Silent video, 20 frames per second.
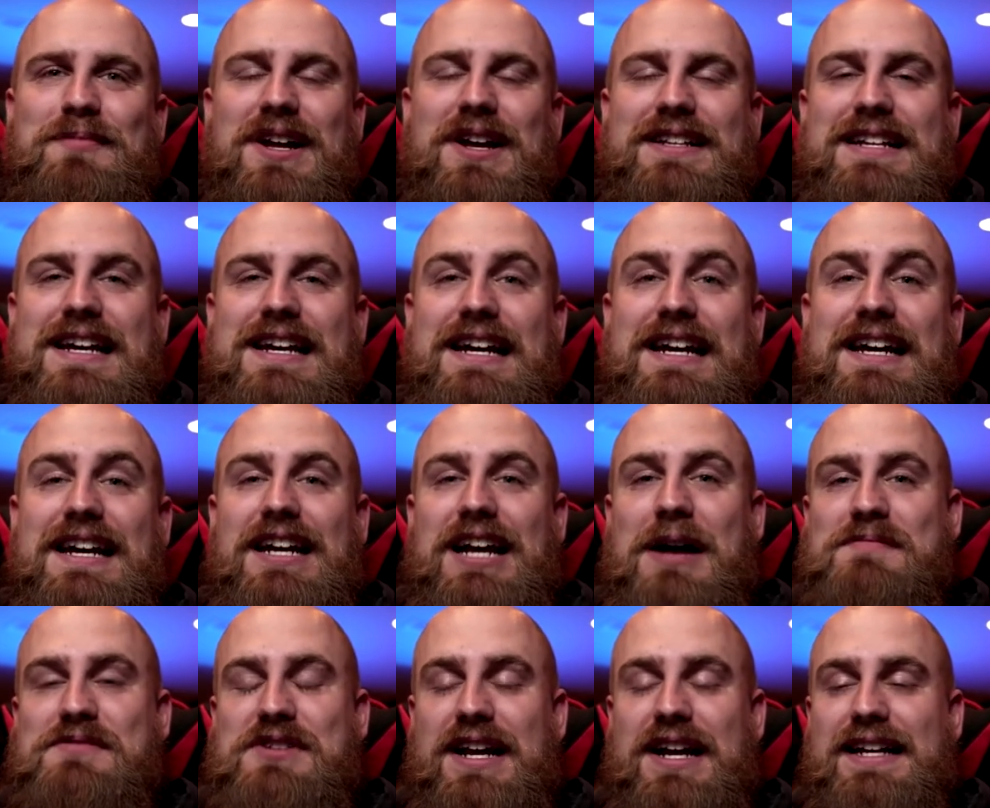But
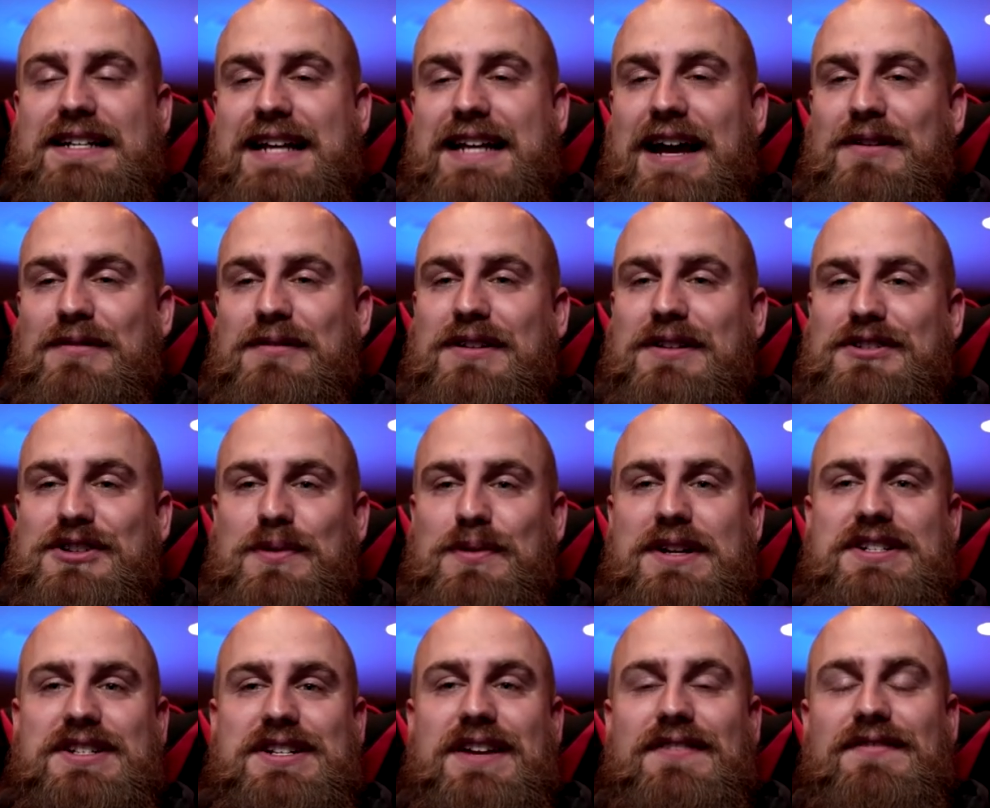come check us out,
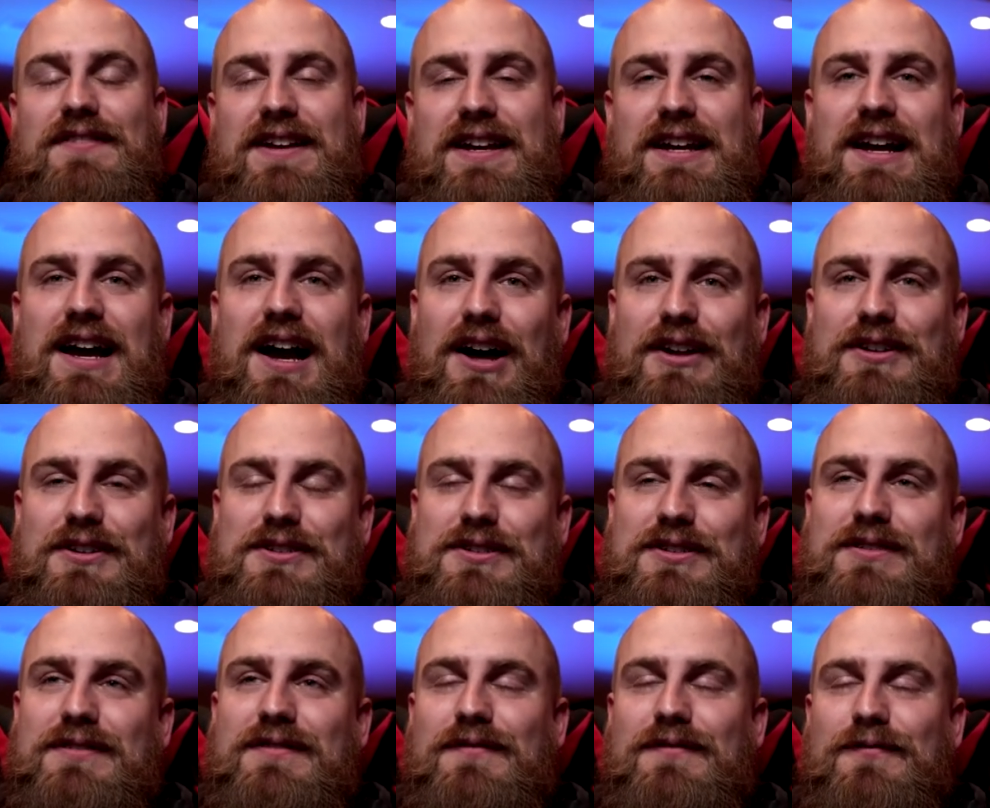Twitch TV under
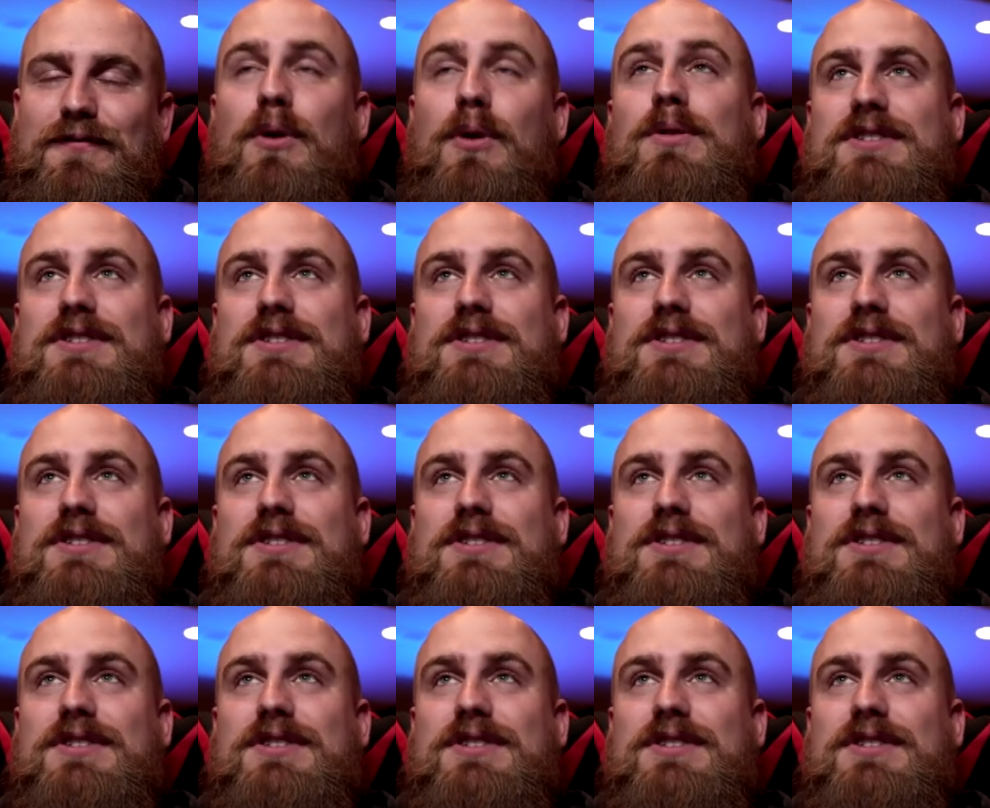forward